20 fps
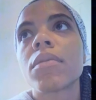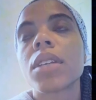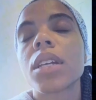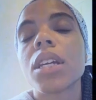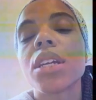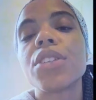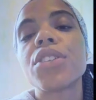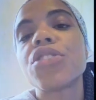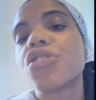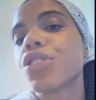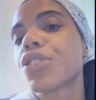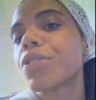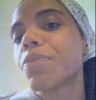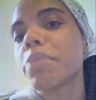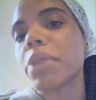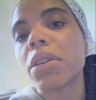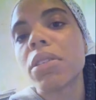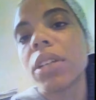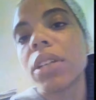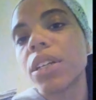it's just
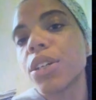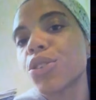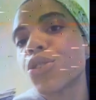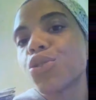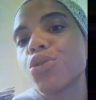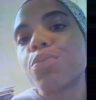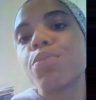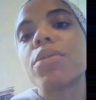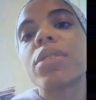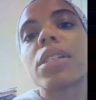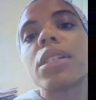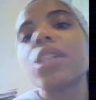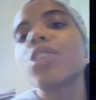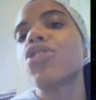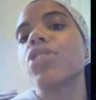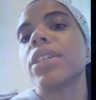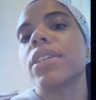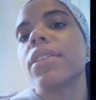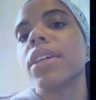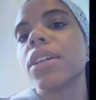merely a
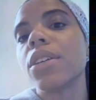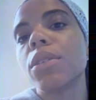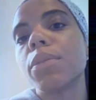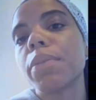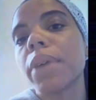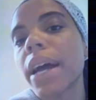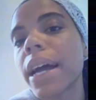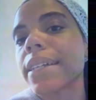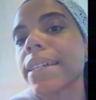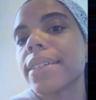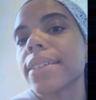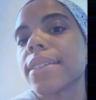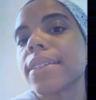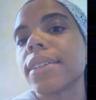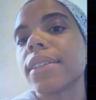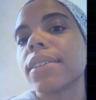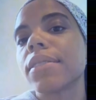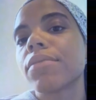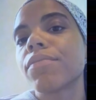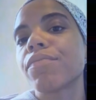superstition that you're
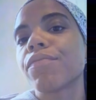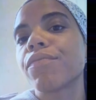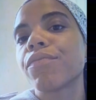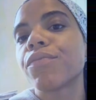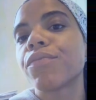practicing.